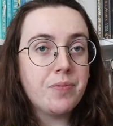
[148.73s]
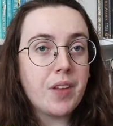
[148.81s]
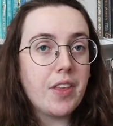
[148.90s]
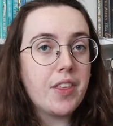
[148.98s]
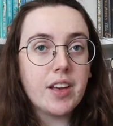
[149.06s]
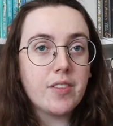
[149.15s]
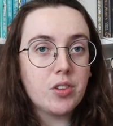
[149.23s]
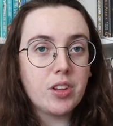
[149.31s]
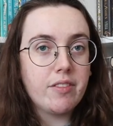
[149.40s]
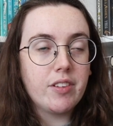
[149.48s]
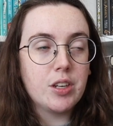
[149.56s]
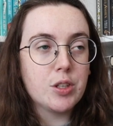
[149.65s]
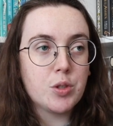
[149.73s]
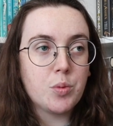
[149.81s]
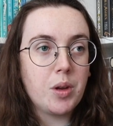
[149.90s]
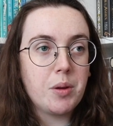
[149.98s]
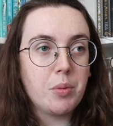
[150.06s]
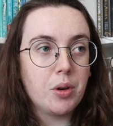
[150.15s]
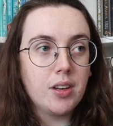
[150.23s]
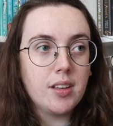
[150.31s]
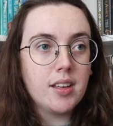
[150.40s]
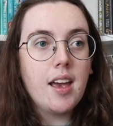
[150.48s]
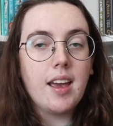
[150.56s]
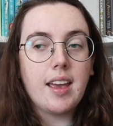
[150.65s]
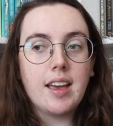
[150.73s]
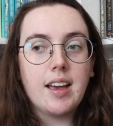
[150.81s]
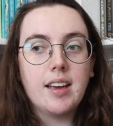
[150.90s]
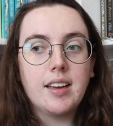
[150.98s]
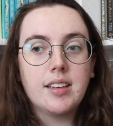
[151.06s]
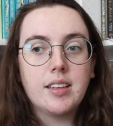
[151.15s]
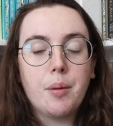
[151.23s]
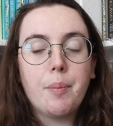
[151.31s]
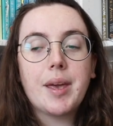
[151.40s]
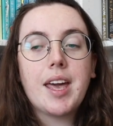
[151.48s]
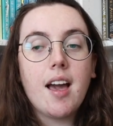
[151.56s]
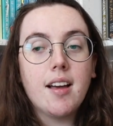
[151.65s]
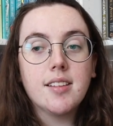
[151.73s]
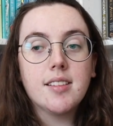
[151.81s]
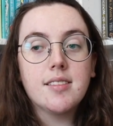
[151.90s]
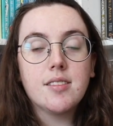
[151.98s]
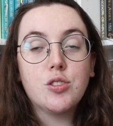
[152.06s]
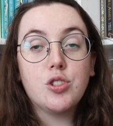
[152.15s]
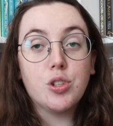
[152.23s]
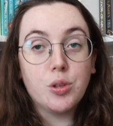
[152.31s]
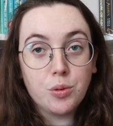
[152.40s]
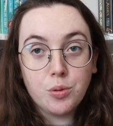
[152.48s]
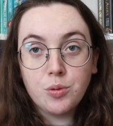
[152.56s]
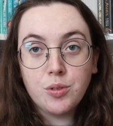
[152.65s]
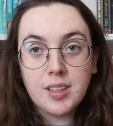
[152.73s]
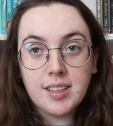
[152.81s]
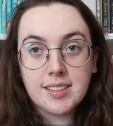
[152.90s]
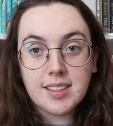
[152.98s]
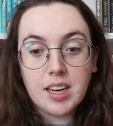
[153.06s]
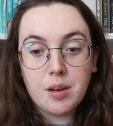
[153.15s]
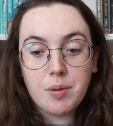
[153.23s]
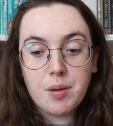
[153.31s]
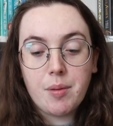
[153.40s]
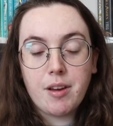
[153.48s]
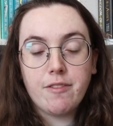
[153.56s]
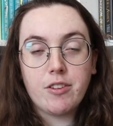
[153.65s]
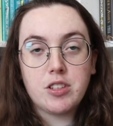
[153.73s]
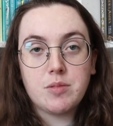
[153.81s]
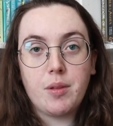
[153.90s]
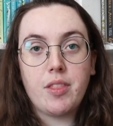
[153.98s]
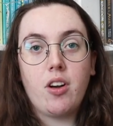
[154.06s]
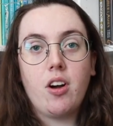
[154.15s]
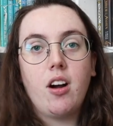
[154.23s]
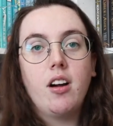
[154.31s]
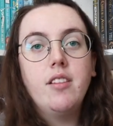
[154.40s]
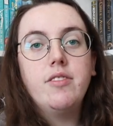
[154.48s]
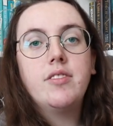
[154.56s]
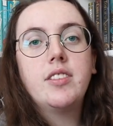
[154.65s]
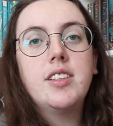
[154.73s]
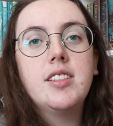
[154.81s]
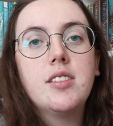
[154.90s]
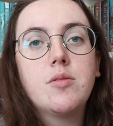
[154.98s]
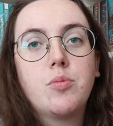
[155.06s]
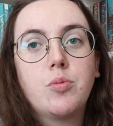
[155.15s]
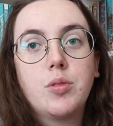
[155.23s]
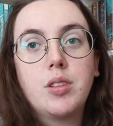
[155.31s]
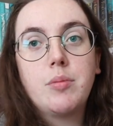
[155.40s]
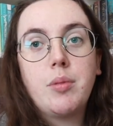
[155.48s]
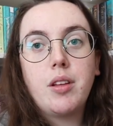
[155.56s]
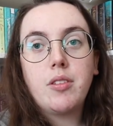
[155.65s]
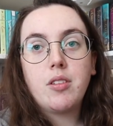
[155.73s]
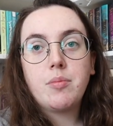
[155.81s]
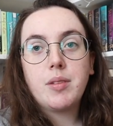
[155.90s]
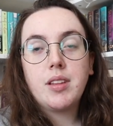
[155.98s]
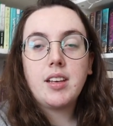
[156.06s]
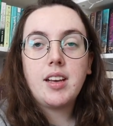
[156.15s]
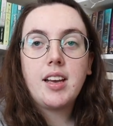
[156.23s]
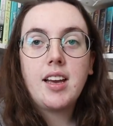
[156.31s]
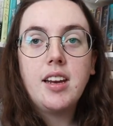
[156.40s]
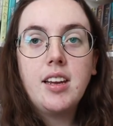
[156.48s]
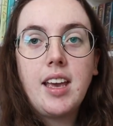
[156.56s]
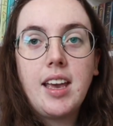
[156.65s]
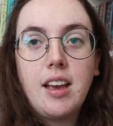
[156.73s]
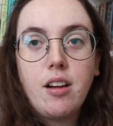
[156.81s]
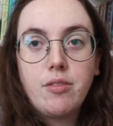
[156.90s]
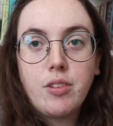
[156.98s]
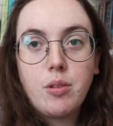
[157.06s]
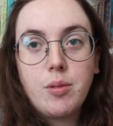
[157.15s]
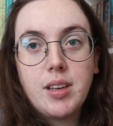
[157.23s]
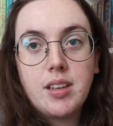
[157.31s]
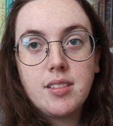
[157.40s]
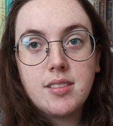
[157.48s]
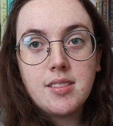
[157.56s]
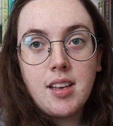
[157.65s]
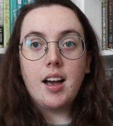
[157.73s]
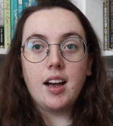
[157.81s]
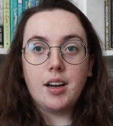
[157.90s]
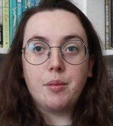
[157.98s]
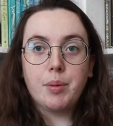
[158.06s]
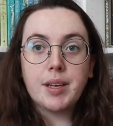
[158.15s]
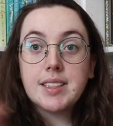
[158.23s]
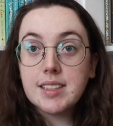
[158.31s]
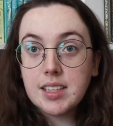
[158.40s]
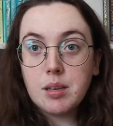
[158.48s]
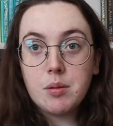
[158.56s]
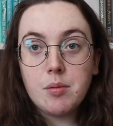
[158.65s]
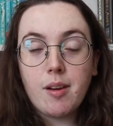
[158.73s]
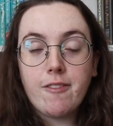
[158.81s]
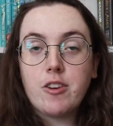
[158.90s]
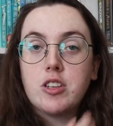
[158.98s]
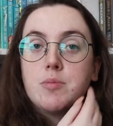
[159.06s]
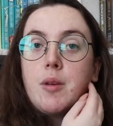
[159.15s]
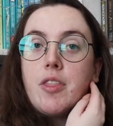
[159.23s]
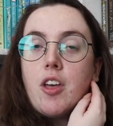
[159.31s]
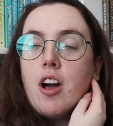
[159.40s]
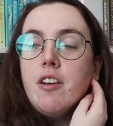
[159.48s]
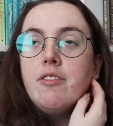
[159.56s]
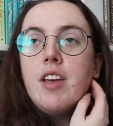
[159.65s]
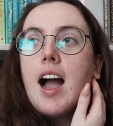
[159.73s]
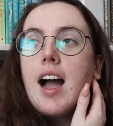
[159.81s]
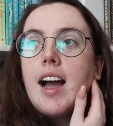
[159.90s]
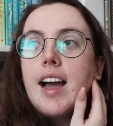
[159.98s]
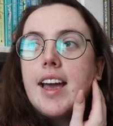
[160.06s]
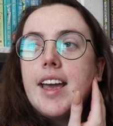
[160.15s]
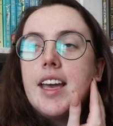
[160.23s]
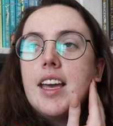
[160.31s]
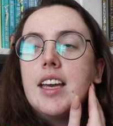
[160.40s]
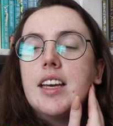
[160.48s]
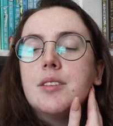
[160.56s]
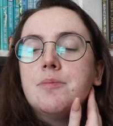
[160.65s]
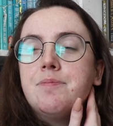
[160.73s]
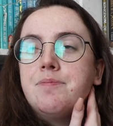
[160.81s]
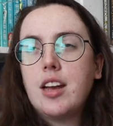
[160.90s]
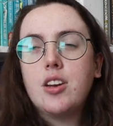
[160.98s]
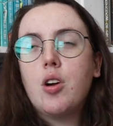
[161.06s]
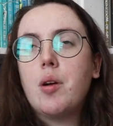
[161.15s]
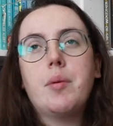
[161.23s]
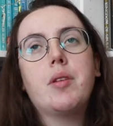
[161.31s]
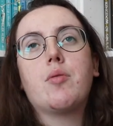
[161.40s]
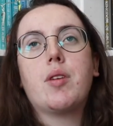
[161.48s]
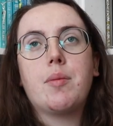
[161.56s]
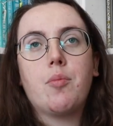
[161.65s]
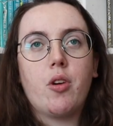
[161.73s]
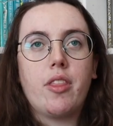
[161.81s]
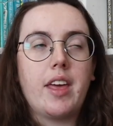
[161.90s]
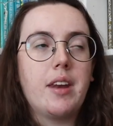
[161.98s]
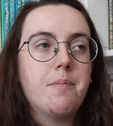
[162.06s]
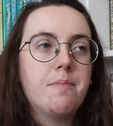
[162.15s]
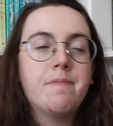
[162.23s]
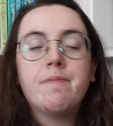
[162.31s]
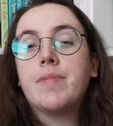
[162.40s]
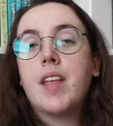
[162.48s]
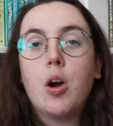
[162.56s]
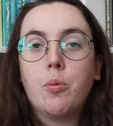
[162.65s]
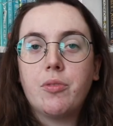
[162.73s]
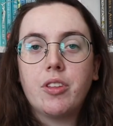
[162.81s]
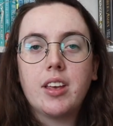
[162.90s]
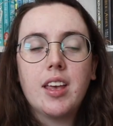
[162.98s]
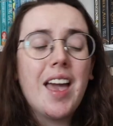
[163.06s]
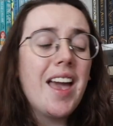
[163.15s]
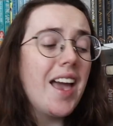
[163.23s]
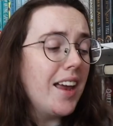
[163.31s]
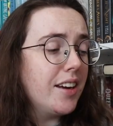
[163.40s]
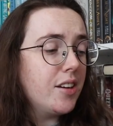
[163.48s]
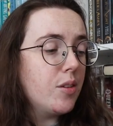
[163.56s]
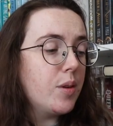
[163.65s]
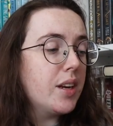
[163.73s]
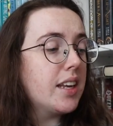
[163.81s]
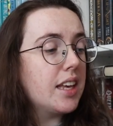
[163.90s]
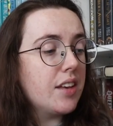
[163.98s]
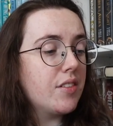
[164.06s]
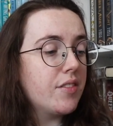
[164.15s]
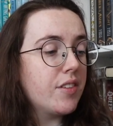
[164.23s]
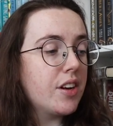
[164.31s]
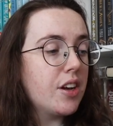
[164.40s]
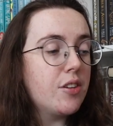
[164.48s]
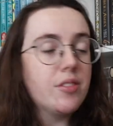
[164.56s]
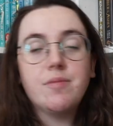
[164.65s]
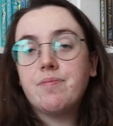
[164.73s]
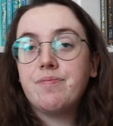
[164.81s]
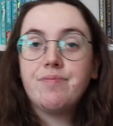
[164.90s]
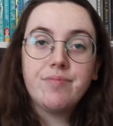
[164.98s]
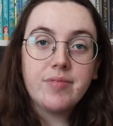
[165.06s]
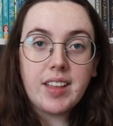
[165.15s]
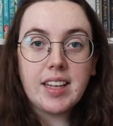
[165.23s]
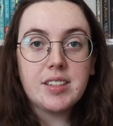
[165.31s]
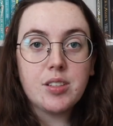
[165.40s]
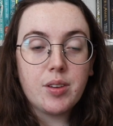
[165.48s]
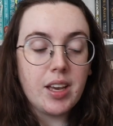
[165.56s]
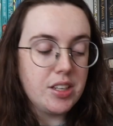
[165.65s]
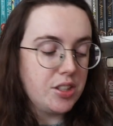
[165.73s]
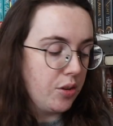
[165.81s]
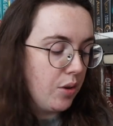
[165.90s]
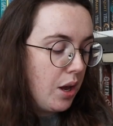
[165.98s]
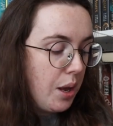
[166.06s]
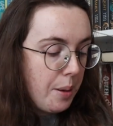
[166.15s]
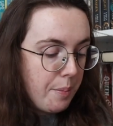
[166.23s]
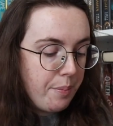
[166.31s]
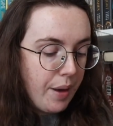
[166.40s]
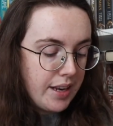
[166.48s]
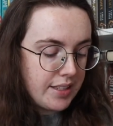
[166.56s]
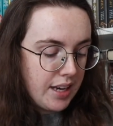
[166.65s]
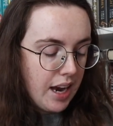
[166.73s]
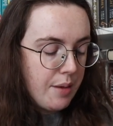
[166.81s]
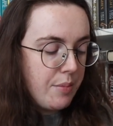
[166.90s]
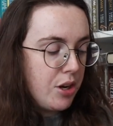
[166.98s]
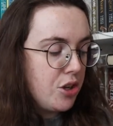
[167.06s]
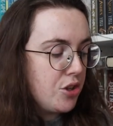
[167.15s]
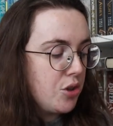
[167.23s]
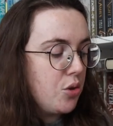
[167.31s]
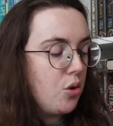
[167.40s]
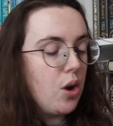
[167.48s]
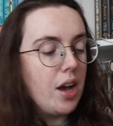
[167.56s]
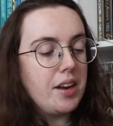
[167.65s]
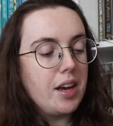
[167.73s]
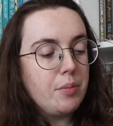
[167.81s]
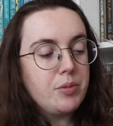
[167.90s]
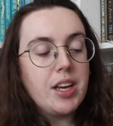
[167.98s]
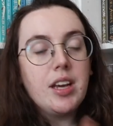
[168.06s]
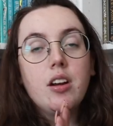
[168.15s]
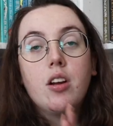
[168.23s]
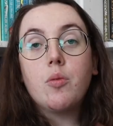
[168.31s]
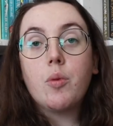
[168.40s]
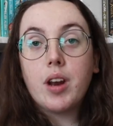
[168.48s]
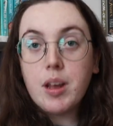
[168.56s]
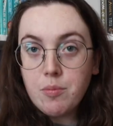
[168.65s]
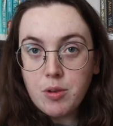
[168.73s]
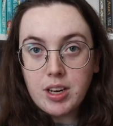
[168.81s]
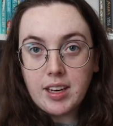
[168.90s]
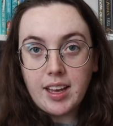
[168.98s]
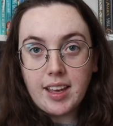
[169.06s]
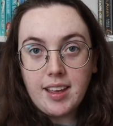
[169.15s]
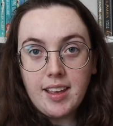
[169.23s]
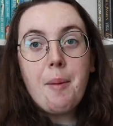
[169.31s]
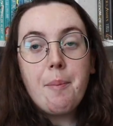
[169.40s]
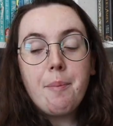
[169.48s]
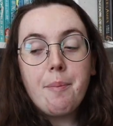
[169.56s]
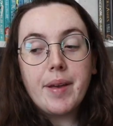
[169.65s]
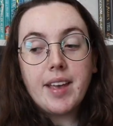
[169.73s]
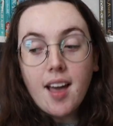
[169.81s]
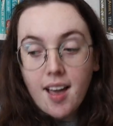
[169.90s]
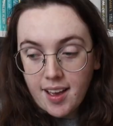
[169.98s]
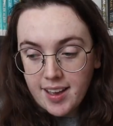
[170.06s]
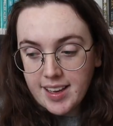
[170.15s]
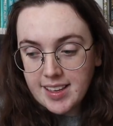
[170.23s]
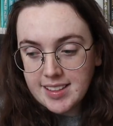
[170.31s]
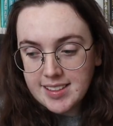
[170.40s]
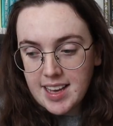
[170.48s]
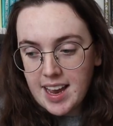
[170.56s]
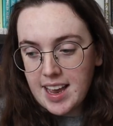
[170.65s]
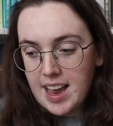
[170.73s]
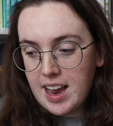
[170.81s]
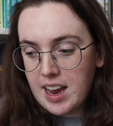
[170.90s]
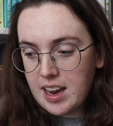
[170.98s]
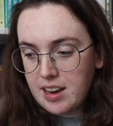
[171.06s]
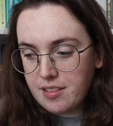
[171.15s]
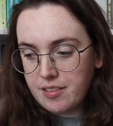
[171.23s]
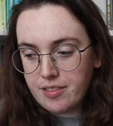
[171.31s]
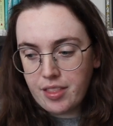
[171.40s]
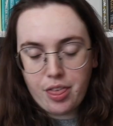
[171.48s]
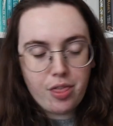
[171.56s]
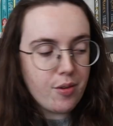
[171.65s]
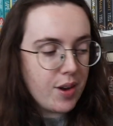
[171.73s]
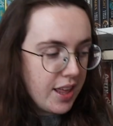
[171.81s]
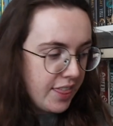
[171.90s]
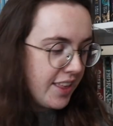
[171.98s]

I think I've only finished one book and because June is gonna be my first month off this is really bothering me like I kind of hate how far away it is uh, because it's gonna be my first month off I know I'm gonna read more then hopefully and you know what even if I don't that's okay too but I'm going to do an update on what I'm reading because I have three